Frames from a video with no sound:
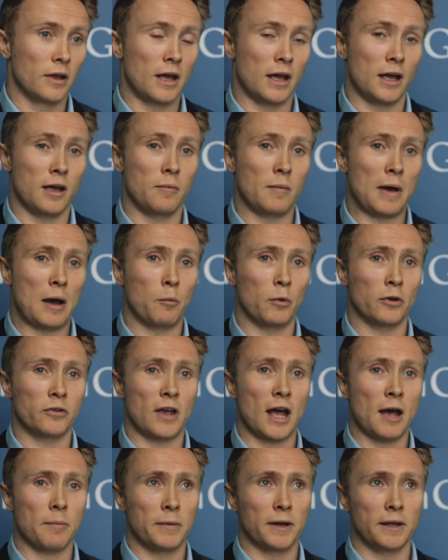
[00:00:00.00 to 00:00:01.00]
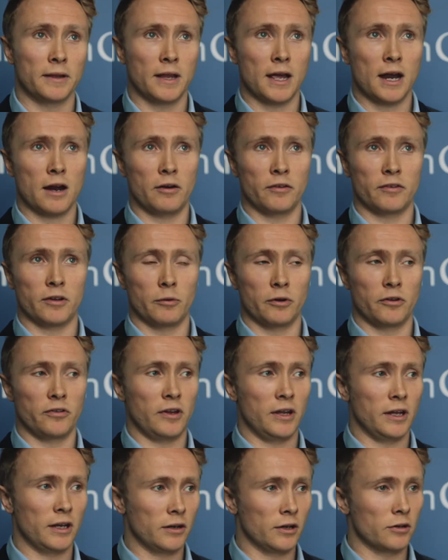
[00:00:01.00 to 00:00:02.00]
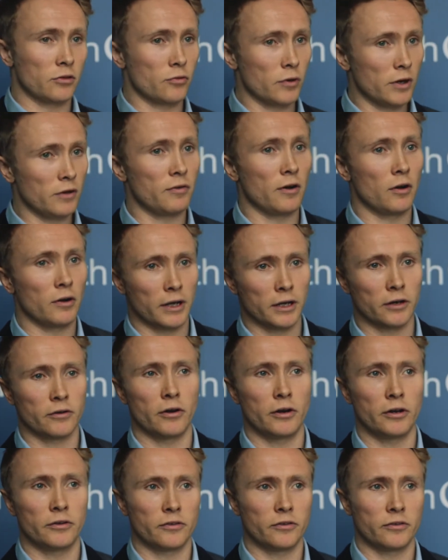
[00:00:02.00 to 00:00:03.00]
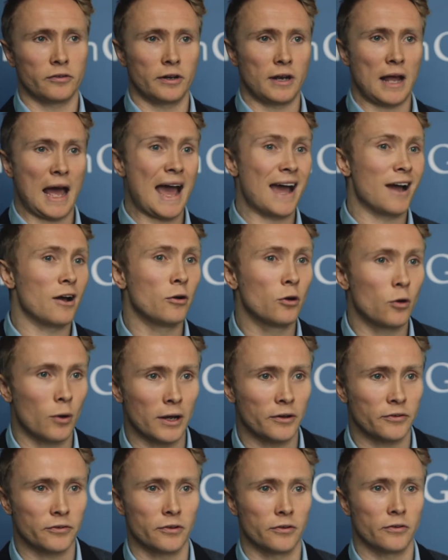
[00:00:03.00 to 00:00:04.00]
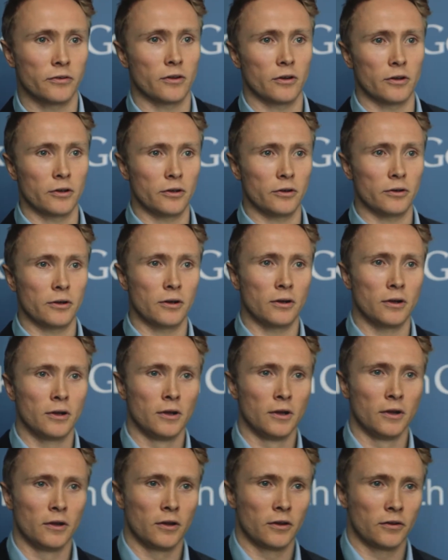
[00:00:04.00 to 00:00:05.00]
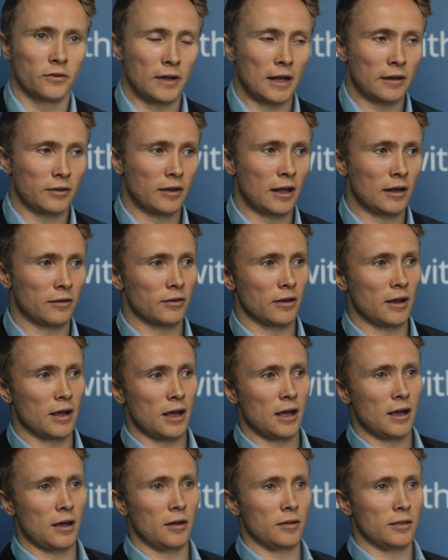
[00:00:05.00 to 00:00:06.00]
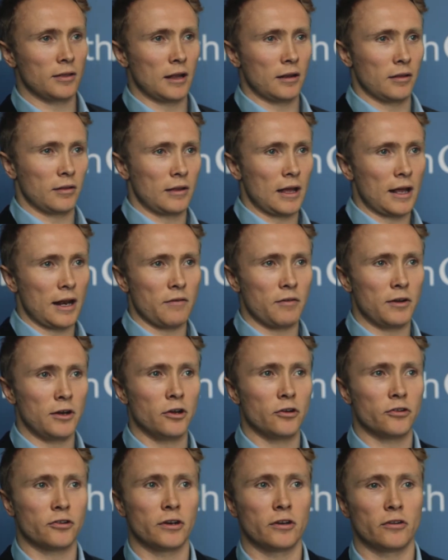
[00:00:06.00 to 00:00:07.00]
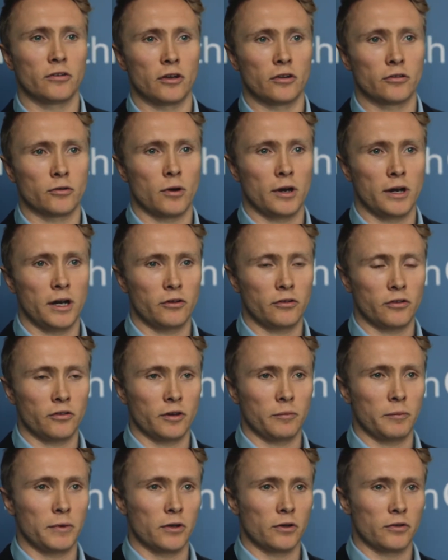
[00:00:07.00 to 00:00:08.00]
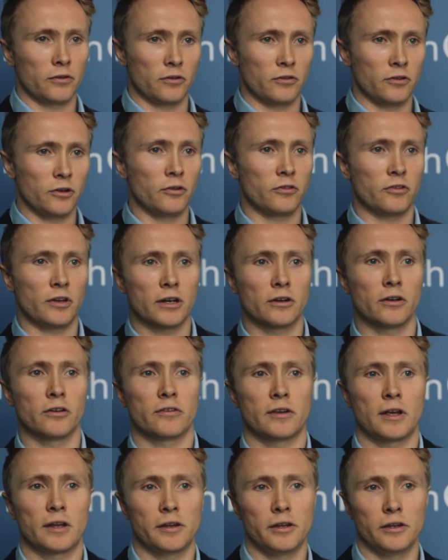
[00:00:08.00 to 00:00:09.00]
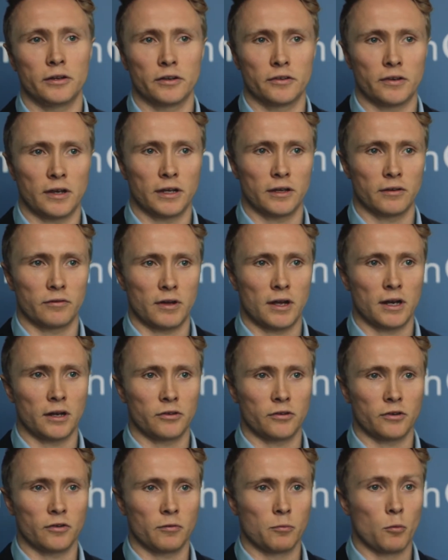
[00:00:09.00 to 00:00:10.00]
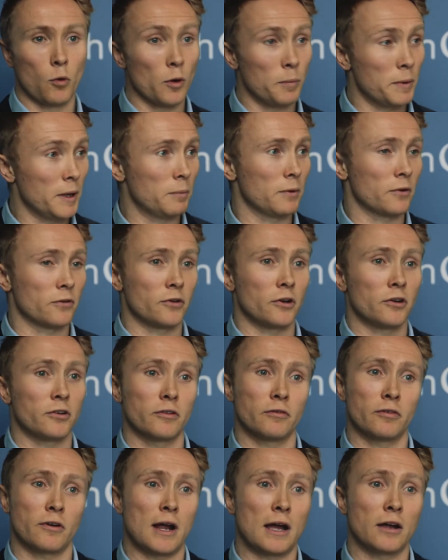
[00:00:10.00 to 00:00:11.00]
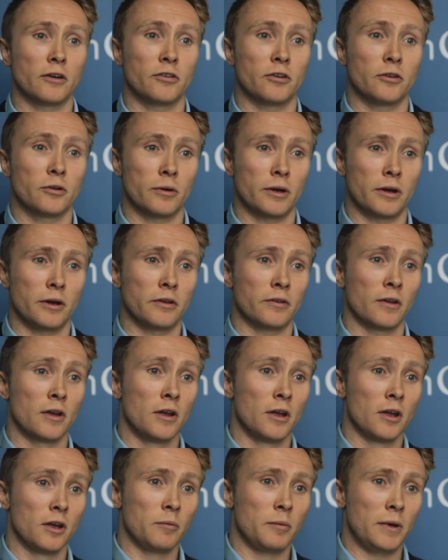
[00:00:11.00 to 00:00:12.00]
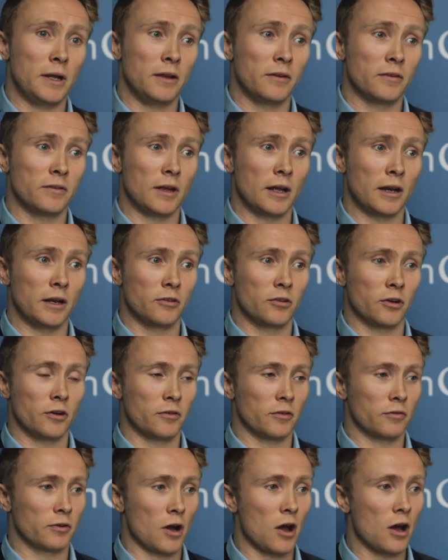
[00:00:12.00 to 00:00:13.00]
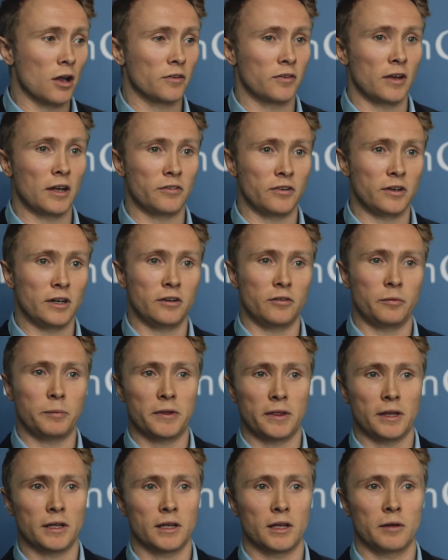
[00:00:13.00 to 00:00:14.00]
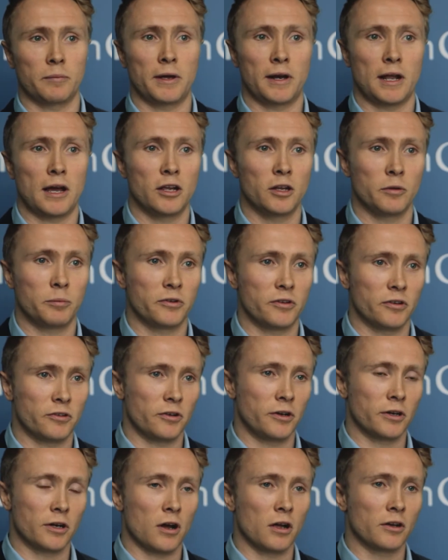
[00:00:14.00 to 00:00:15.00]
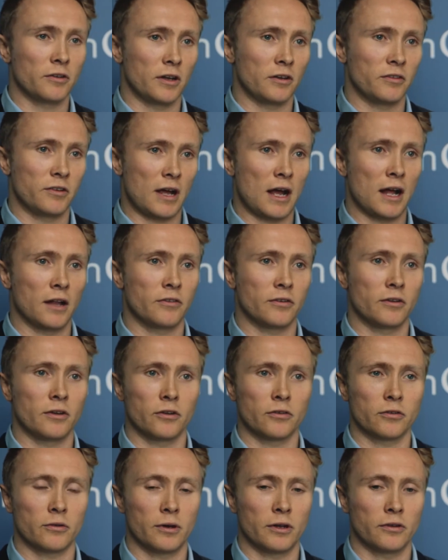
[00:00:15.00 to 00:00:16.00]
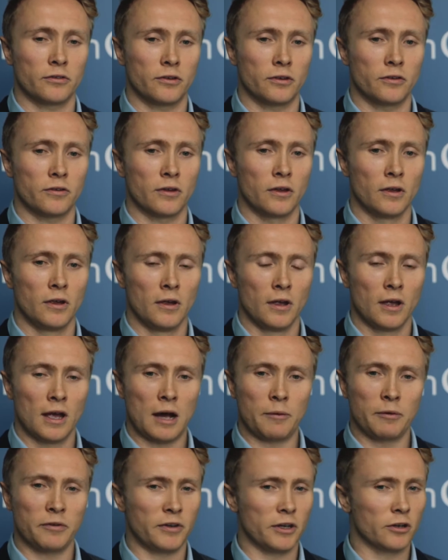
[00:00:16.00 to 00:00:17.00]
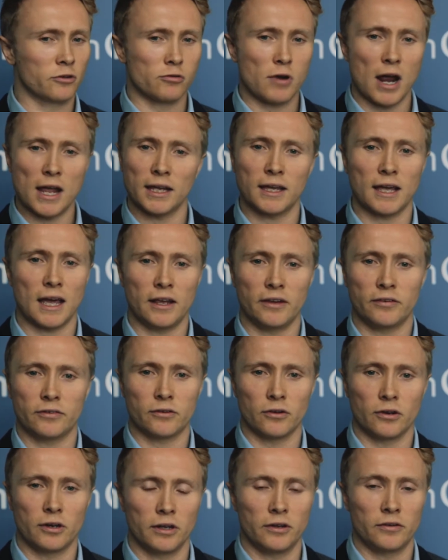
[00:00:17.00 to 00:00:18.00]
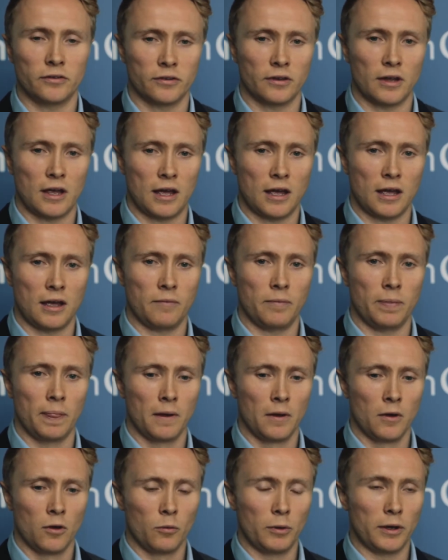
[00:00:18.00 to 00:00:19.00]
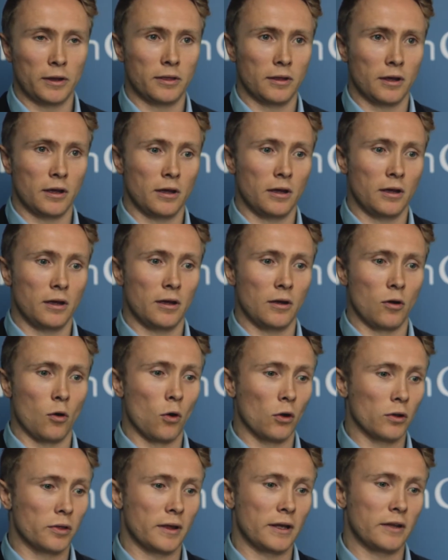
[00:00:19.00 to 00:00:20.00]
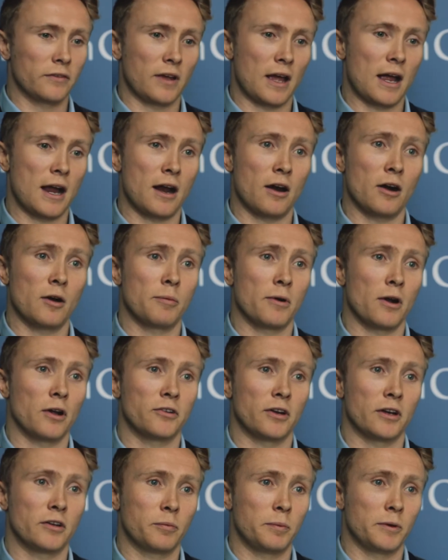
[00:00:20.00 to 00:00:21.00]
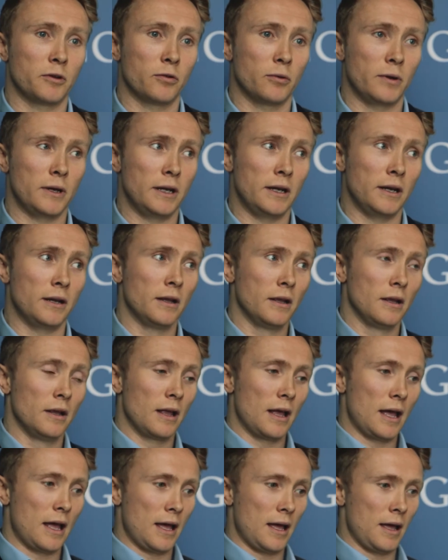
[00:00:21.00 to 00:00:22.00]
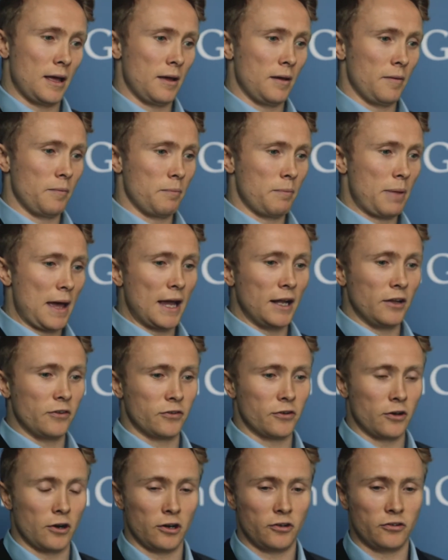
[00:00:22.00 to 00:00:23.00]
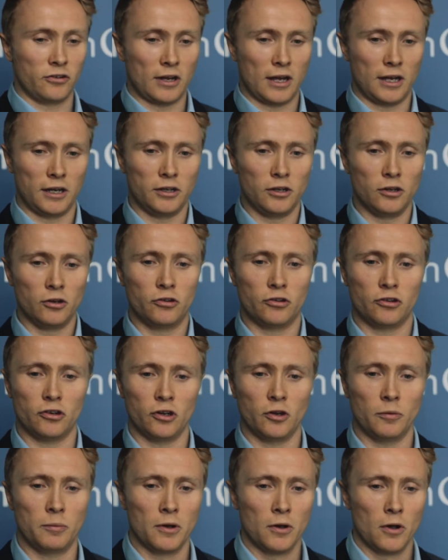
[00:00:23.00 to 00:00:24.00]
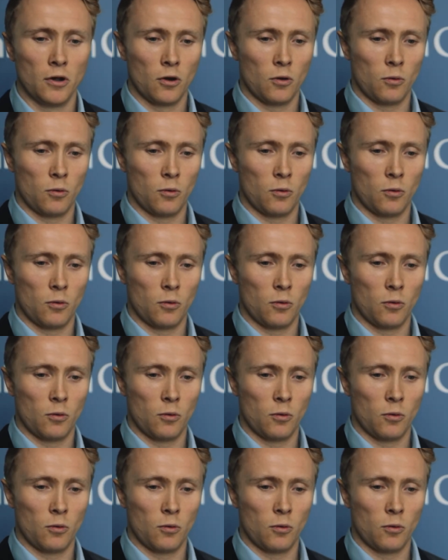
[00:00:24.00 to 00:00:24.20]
And what's happening there is that we're seeing like threefold increases in how questions on Google. So that evolution is quite interesting because there's new signals now that you could take advantage of. More people searching for how-to queries means that in terms of content, you need to be thinking about how you position your content to answer those questions. And we've seen great case studies with the All Things Hair project between paid search and YouTube,